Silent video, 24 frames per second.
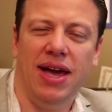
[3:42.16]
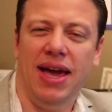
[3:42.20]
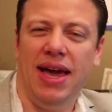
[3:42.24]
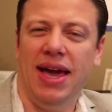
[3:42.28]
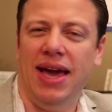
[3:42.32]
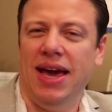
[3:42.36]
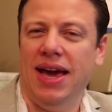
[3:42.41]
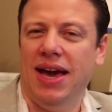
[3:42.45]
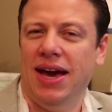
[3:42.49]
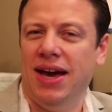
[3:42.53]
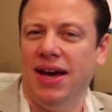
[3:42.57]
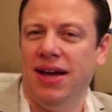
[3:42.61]

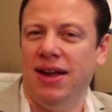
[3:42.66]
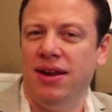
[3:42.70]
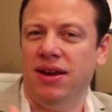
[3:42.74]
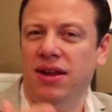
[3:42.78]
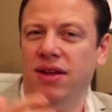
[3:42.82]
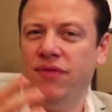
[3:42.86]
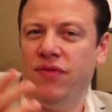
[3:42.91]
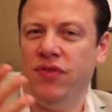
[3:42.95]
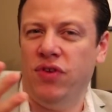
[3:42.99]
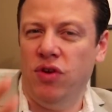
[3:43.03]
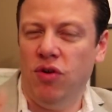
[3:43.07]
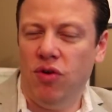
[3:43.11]
And
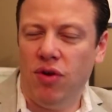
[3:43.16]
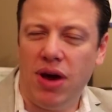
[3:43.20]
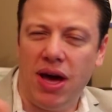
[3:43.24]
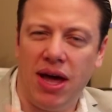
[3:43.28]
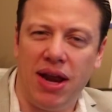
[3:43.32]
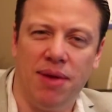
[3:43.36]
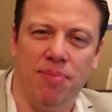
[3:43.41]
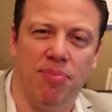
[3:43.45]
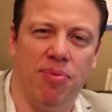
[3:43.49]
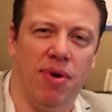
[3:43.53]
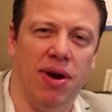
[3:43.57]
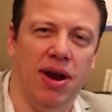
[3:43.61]
if you
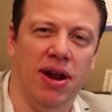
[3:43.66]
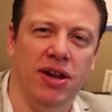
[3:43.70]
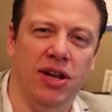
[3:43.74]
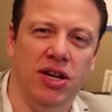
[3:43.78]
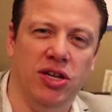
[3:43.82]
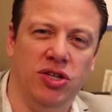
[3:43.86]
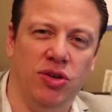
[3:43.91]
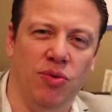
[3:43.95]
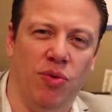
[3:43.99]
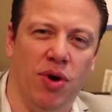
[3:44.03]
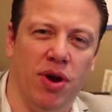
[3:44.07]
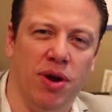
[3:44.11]
got a brand
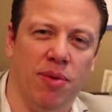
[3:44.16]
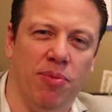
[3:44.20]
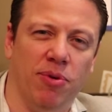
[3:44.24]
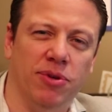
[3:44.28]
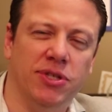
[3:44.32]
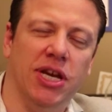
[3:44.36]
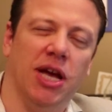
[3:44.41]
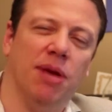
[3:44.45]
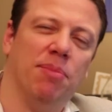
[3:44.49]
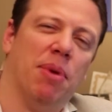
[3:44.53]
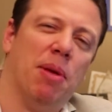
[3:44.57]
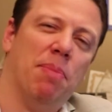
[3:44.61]
that you want to
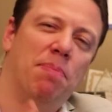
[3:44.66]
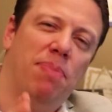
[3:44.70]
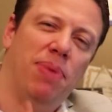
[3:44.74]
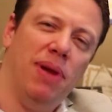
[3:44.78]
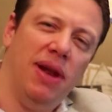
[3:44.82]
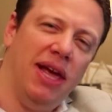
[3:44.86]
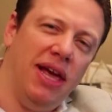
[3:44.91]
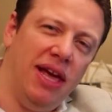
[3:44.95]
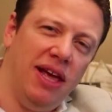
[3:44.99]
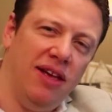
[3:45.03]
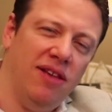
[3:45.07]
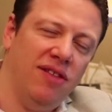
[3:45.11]
protect, but
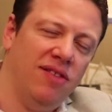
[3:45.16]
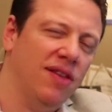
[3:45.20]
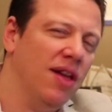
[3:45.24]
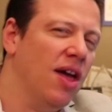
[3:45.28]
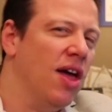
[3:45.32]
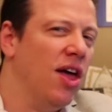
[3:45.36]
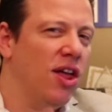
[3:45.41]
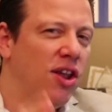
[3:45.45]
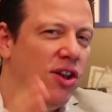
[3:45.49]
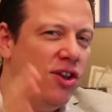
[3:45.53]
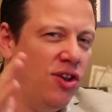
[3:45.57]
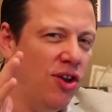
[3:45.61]
please
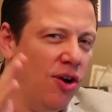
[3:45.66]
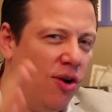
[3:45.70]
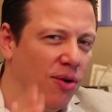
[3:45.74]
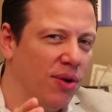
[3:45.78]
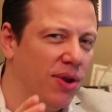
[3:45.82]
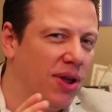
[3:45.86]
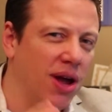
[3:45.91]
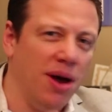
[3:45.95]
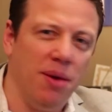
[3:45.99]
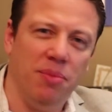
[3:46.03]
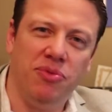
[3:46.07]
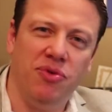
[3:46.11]
don't
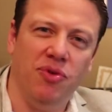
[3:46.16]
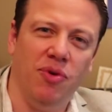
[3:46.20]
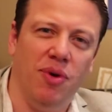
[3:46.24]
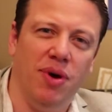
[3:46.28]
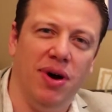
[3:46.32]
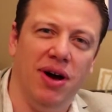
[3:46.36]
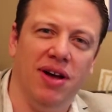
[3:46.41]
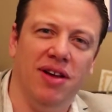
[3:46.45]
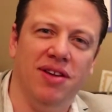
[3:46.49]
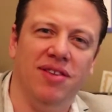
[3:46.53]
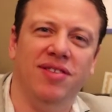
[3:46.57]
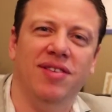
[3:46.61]
come to
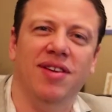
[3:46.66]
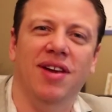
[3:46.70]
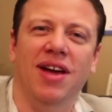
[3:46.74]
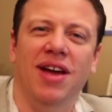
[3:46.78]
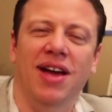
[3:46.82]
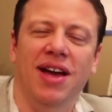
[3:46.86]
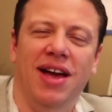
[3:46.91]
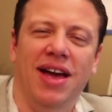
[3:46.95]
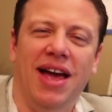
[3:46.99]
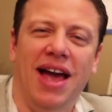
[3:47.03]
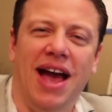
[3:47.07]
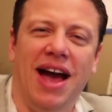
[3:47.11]
us
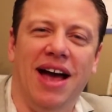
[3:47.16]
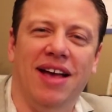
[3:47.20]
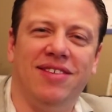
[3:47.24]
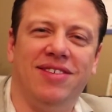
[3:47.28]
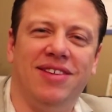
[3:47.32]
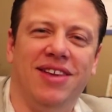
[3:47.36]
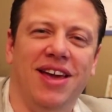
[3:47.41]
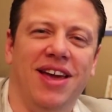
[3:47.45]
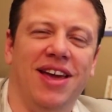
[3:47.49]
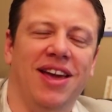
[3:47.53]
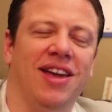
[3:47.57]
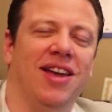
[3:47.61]

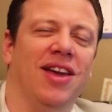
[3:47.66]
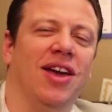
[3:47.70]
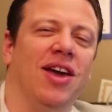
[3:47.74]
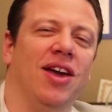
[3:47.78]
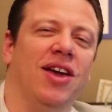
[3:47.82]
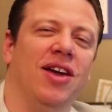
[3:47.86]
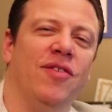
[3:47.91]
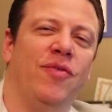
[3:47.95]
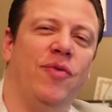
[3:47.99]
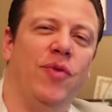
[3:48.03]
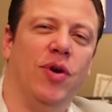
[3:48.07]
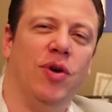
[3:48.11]
asking
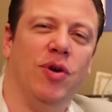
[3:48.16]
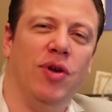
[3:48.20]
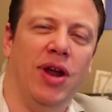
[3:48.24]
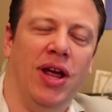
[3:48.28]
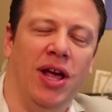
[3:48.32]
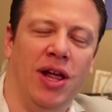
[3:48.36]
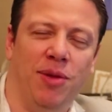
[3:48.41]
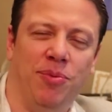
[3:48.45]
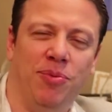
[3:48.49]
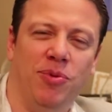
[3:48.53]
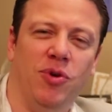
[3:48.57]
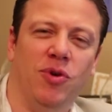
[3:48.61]
if we could
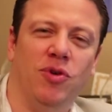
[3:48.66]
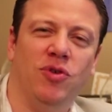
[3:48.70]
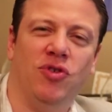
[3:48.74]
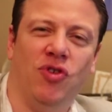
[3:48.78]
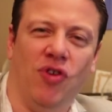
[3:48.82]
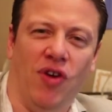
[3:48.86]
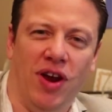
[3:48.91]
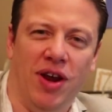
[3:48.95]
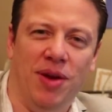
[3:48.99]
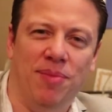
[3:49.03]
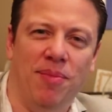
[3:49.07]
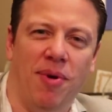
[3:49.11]
help you
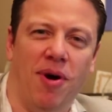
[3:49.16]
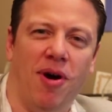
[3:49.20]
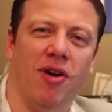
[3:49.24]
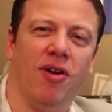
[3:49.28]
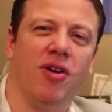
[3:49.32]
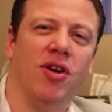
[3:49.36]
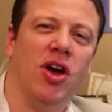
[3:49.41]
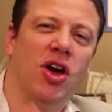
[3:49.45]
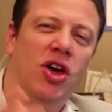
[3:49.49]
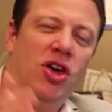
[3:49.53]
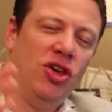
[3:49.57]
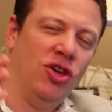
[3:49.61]

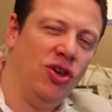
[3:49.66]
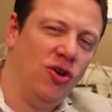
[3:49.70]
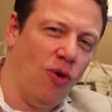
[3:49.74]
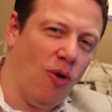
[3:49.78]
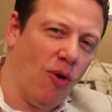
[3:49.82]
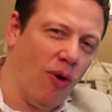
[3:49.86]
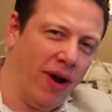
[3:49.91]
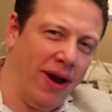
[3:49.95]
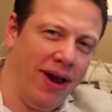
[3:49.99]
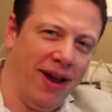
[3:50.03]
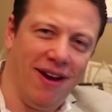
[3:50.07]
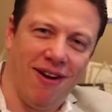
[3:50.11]
trademark
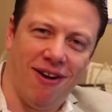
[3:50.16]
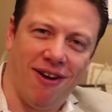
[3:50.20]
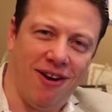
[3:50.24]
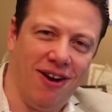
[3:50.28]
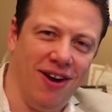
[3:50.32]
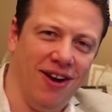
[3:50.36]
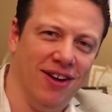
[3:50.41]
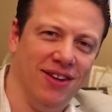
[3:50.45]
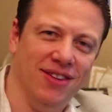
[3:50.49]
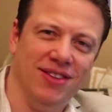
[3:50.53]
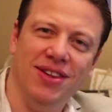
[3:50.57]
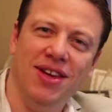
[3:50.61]
your
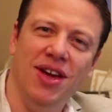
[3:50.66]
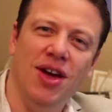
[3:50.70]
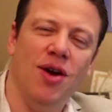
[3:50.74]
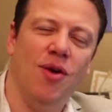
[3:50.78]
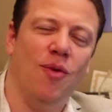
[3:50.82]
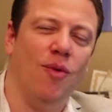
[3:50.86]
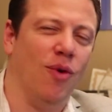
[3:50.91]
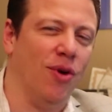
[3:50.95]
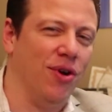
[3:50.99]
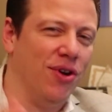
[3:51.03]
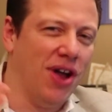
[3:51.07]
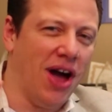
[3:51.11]
haircut.
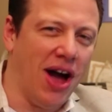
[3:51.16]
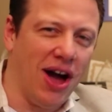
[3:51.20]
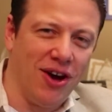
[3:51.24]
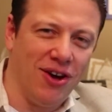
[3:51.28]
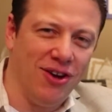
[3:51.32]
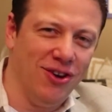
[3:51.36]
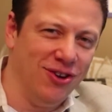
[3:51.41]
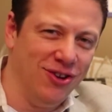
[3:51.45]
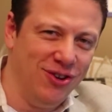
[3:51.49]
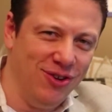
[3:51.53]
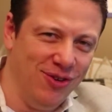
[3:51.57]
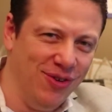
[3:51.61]
We're not
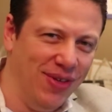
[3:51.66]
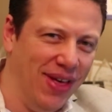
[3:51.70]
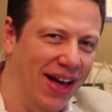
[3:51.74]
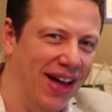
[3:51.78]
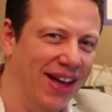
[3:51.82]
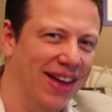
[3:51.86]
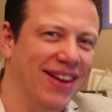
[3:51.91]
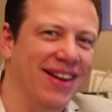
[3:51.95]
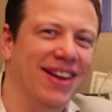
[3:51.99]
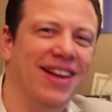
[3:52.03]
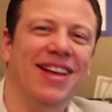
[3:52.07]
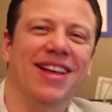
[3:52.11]
gonna do
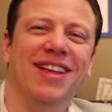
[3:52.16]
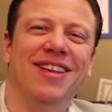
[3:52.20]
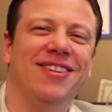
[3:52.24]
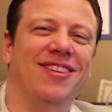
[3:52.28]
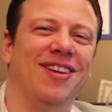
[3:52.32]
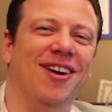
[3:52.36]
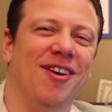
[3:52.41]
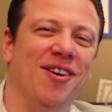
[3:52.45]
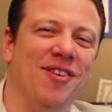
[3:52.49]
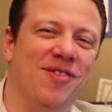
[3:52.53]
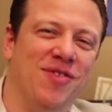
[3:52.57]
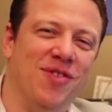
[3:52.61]
that.
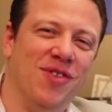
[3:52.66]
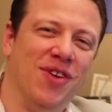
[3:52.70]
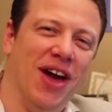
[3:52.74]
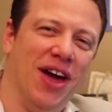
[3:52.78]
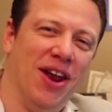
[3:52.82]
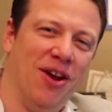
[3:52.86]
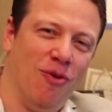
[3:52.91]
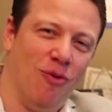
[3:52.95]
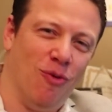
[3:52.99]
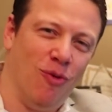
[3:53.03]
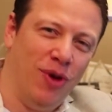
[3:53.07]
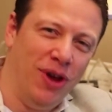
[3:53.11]
So if you
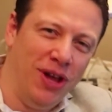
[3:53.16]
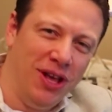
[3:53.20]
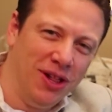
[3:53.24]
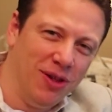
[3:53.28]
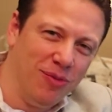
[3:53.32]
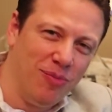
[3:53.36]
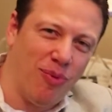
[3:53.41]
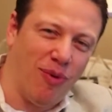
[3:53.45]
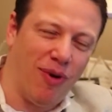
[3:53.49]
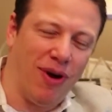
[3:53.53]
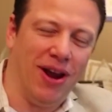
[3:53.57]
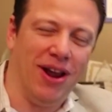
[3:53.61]
got a
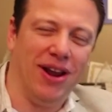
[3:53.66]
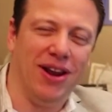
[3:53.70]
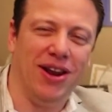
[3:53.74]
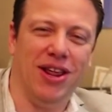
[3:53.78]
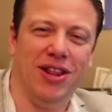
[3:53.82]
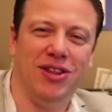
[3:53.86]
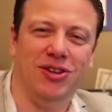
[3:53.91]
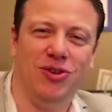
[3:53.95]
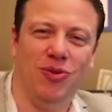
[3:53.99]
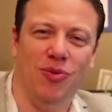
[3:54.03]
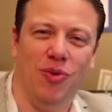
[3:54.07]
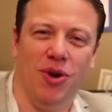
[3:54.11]
real brand
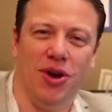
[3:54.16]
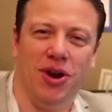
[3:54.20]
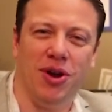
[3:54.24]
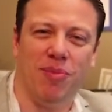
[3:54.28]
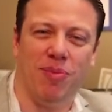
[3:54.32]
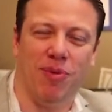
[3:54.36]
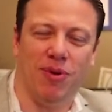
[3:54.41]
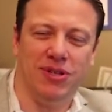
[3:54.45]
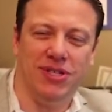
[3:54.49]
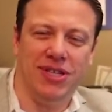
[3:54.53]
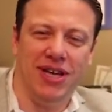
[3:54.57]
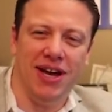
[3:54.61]
that you wanna
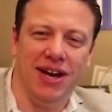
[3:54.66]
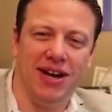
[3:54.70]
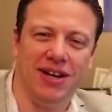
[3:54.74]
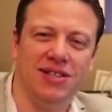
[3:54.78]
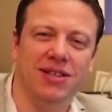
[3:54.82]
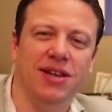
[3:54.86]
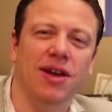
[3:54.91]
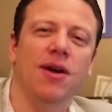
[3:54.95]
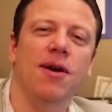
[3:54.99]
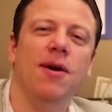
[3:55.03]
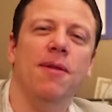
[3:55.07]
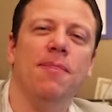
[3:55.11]
protect,